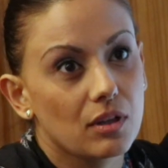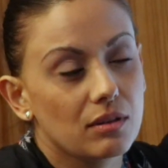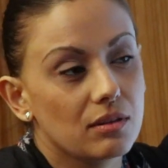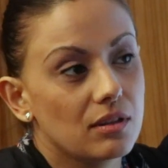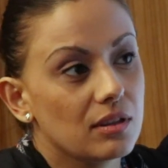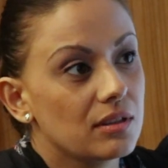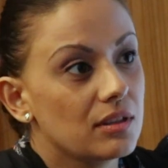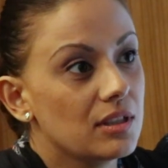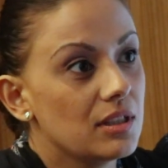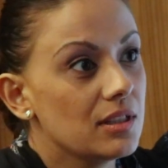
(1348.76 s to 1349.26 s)

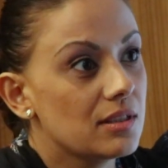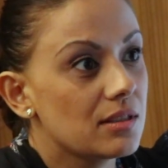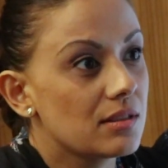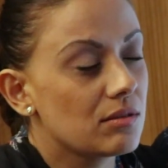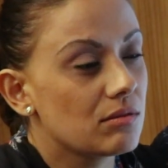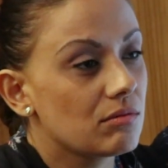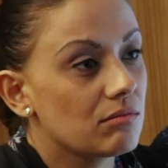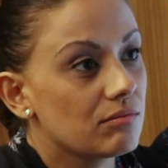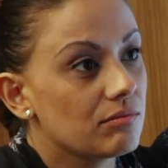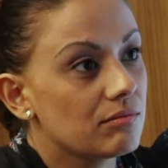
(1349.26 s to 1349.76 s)
the
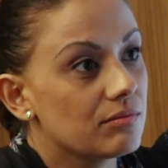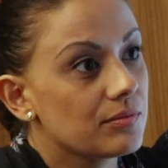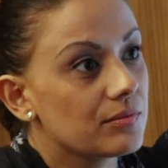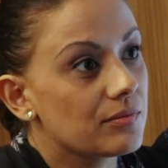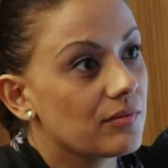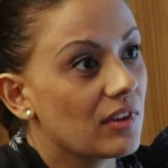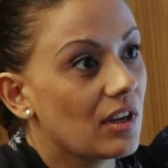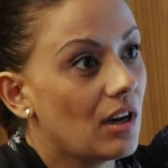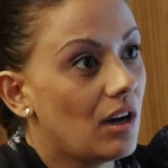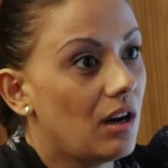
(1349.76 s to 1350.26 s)
kids
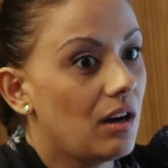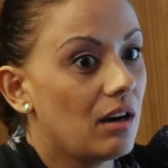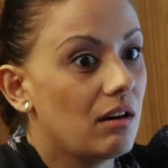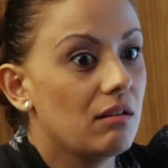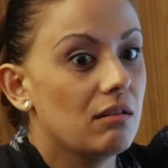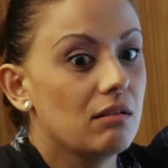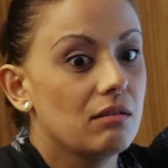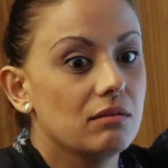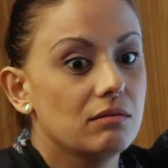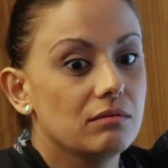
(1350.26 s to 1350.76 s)

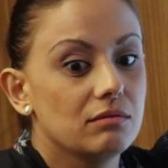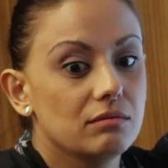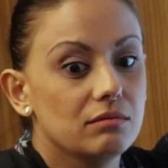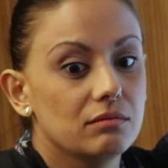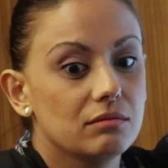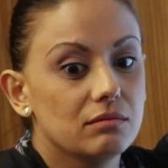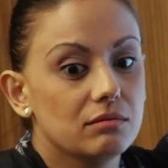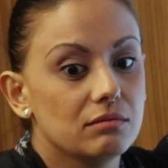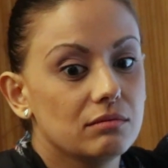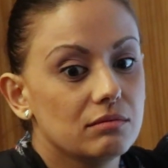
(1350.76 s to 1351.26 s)
are
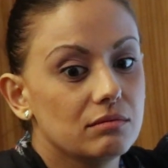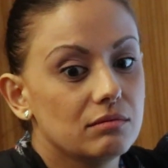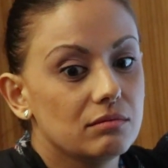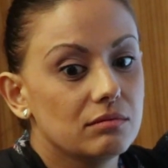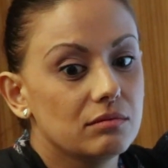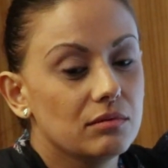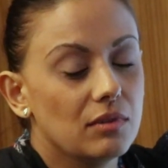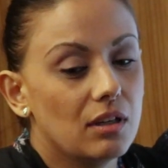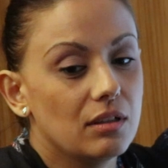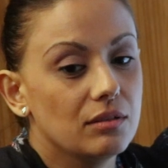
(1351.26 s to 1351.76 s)

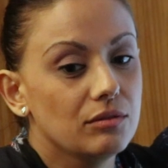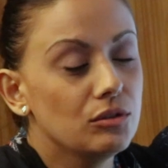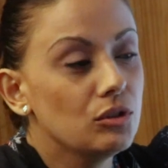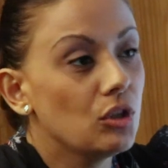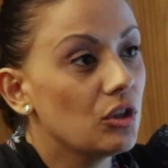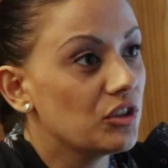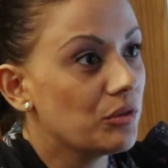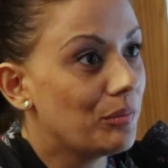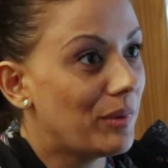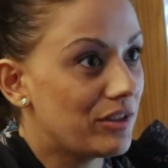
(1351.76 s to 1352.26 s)

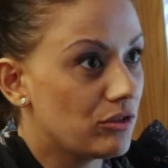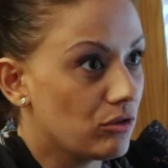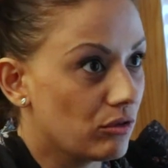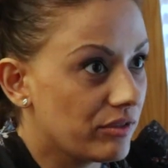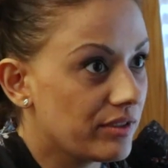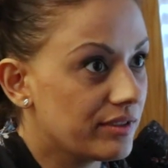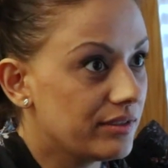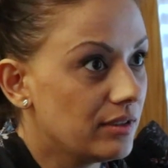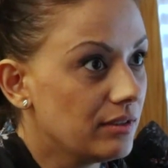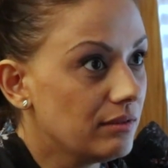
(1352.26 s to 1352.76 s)
not
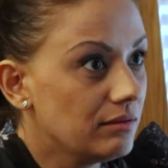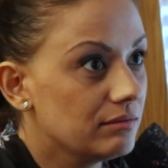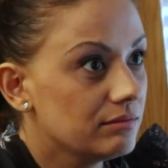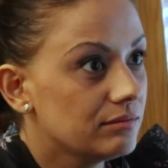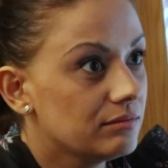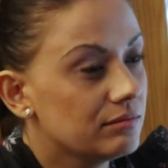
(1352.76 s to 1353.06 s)
minority,